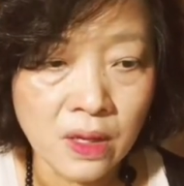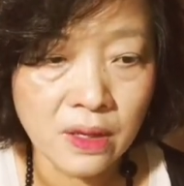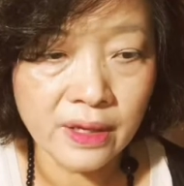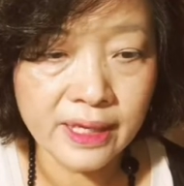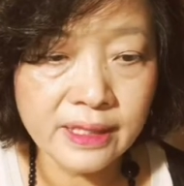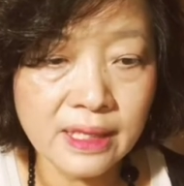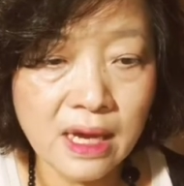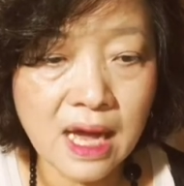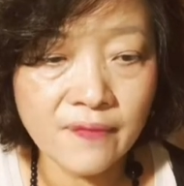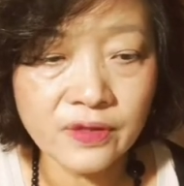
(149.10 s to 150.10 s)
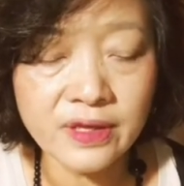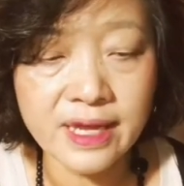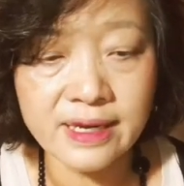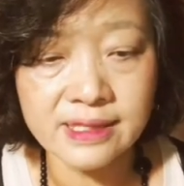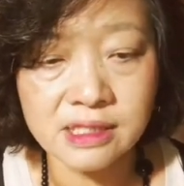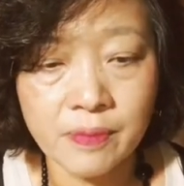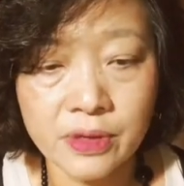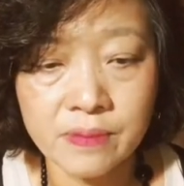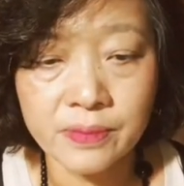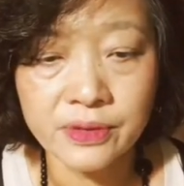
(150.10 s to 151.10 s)
Okay, now after an
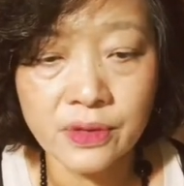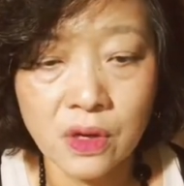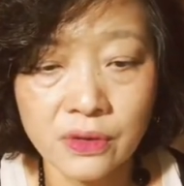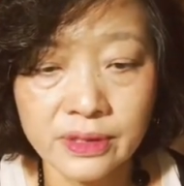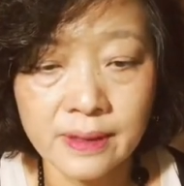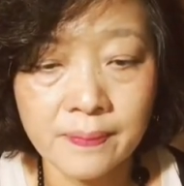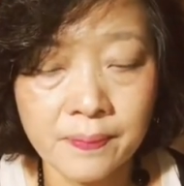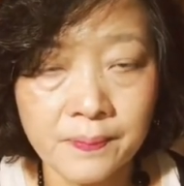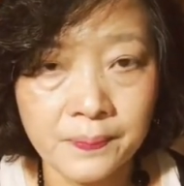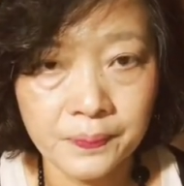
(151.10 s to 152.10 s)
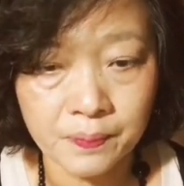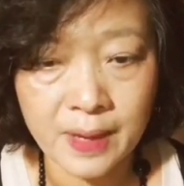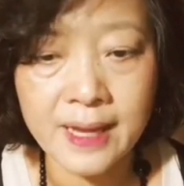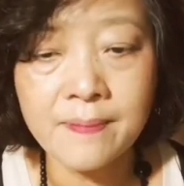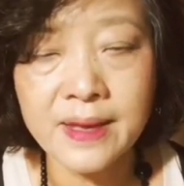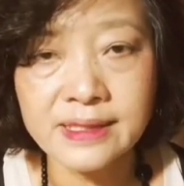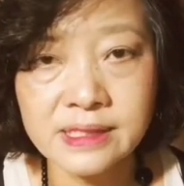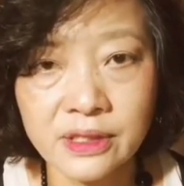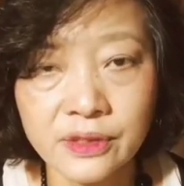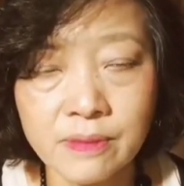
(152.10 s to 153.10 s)
experiment on the
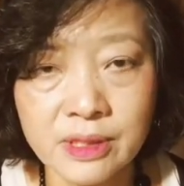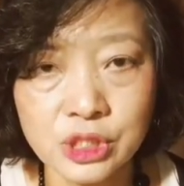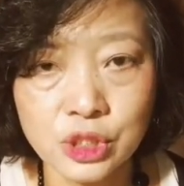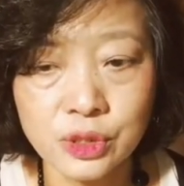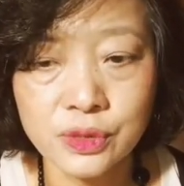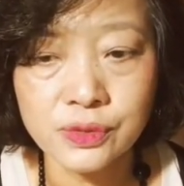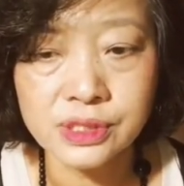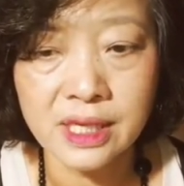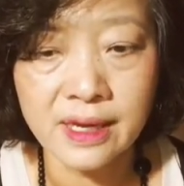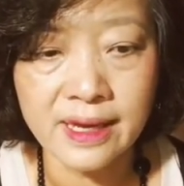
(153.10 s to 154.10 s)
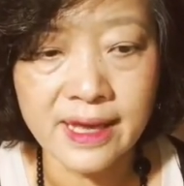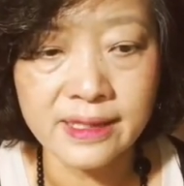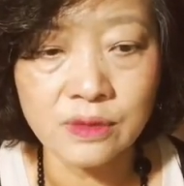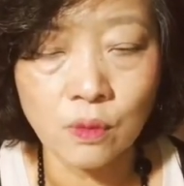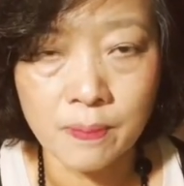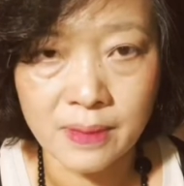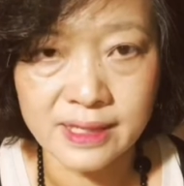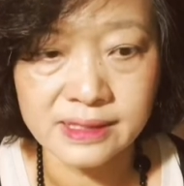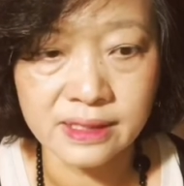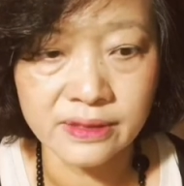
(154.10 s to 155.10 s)
pay-based learning materials uh, and the
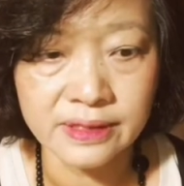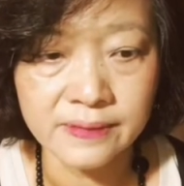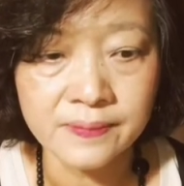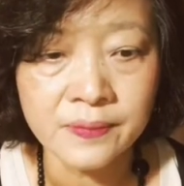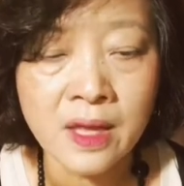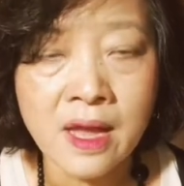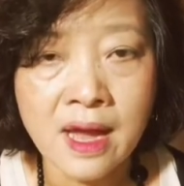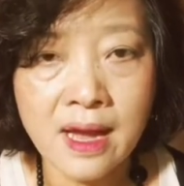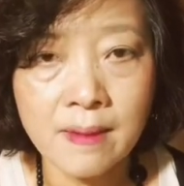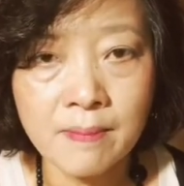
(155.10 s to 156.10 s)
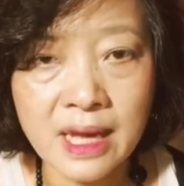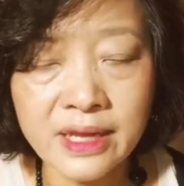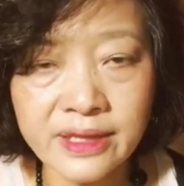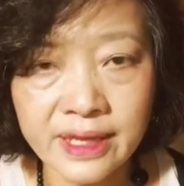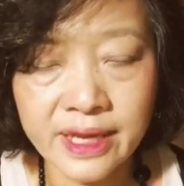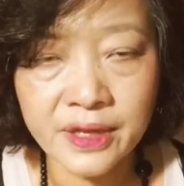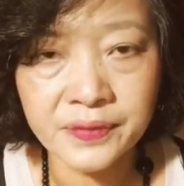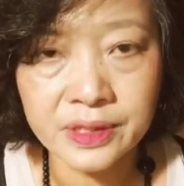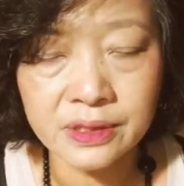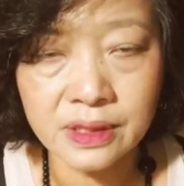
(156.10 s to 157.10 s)
workplace learning, uh, and et
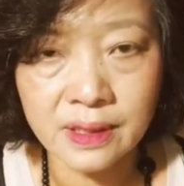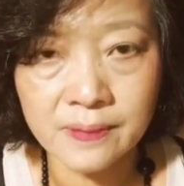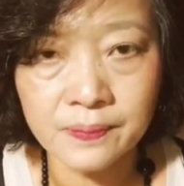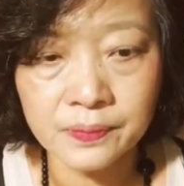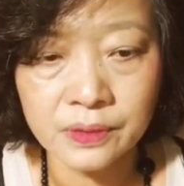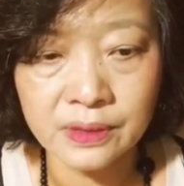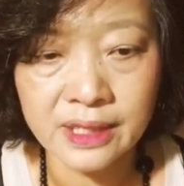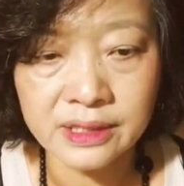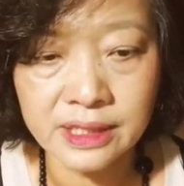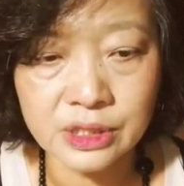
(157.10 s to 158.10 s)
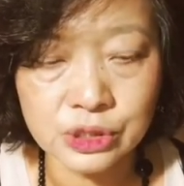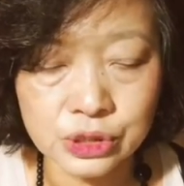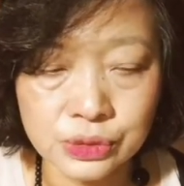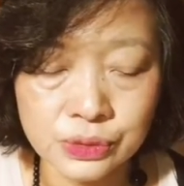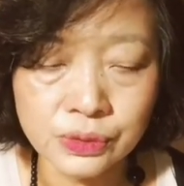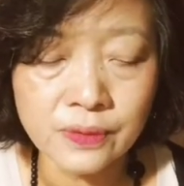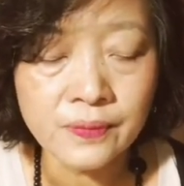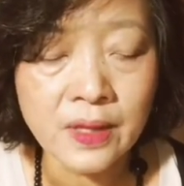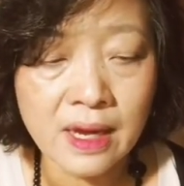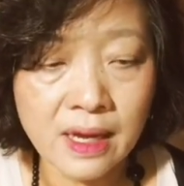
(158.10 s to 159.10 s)
in um, 1992
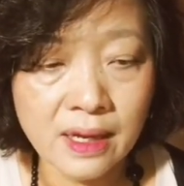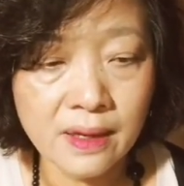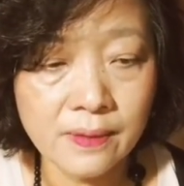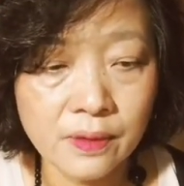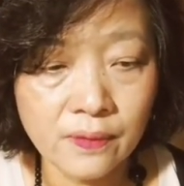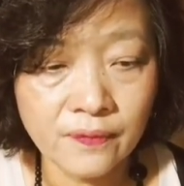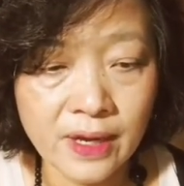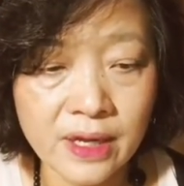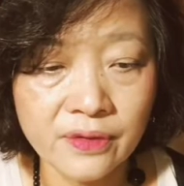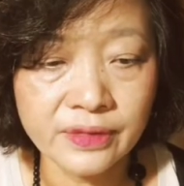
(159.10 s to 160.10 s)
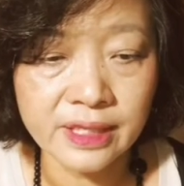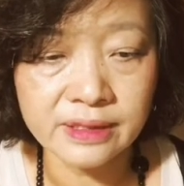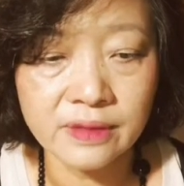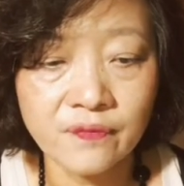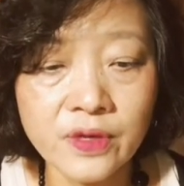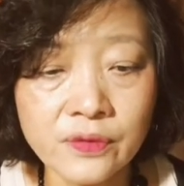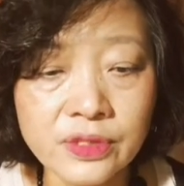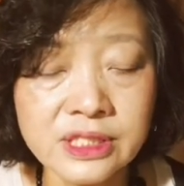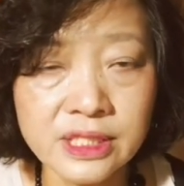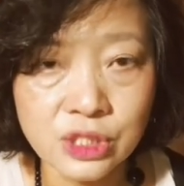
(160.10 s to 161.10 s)
uh, find out that the
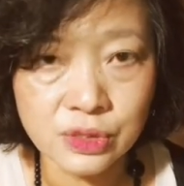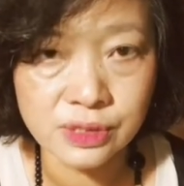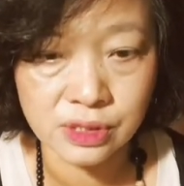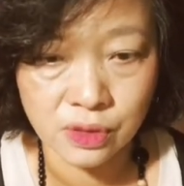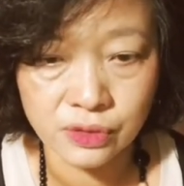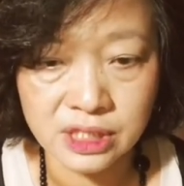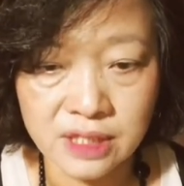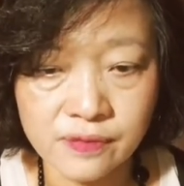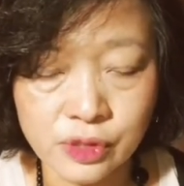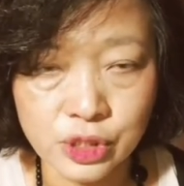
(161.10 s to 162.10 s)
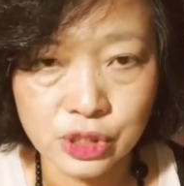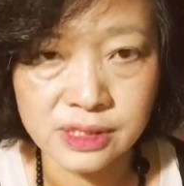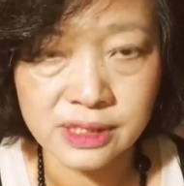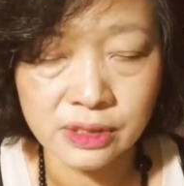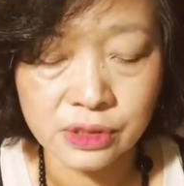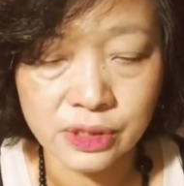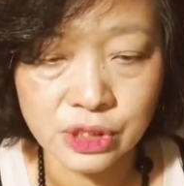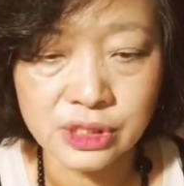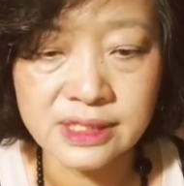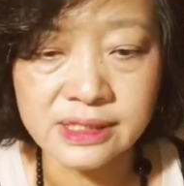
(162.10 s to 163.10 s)
frequently used cognitive strategies,
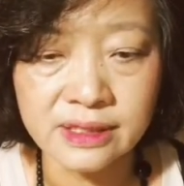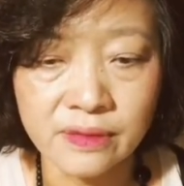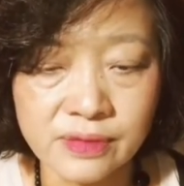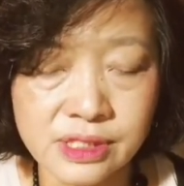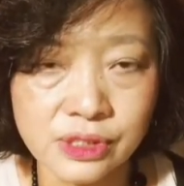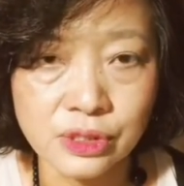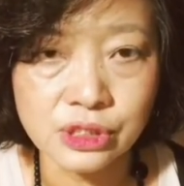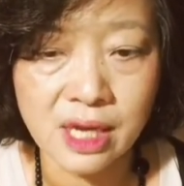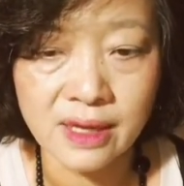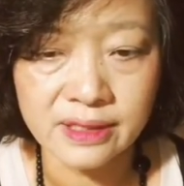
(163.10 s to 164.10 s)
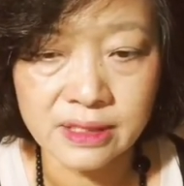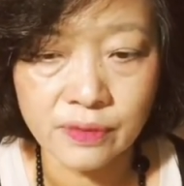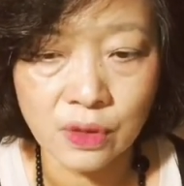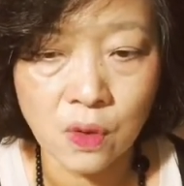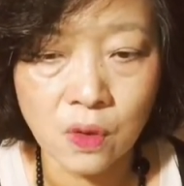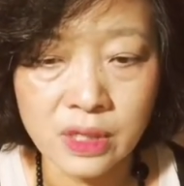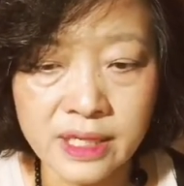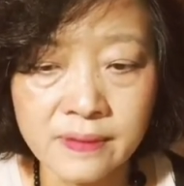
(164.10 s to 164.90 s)
strategies in her research are the recalling,